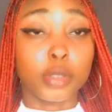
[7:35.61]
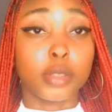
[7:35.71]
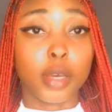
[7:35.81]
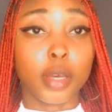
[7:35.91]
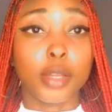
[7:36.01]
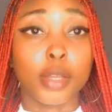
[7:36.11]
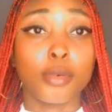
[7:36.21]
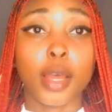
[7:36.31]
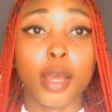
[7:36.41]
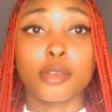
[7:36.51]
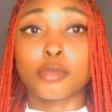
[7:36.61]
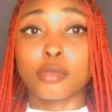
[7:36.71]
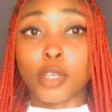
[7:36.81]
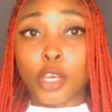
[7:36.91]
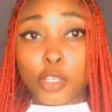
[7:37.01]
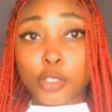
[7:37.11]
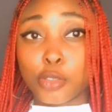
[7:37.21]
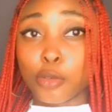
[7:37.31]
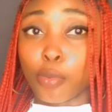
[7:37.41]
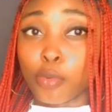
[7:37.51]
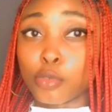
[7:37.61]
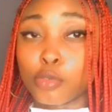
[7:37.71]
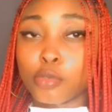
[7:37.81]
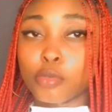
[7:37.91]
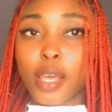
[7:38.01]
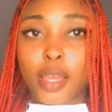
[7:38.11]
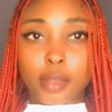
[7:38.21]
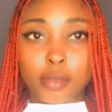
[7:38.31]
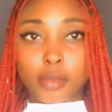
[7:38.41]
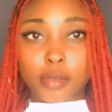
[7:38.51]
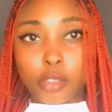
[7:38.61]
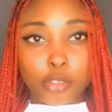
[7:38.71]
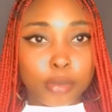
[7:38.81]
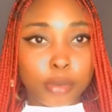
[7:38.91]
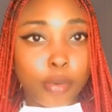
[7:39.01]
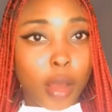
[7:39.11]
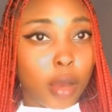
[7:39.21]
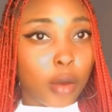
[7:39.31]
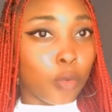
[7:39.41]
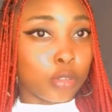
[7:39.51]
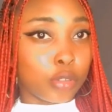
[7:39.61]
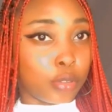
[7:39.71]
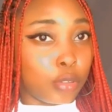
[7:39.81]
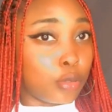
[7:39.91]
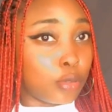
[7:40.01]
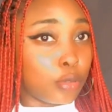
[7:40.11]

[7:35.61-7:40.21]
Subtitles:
I know I don't supposed to like telling you people how, what you need to do,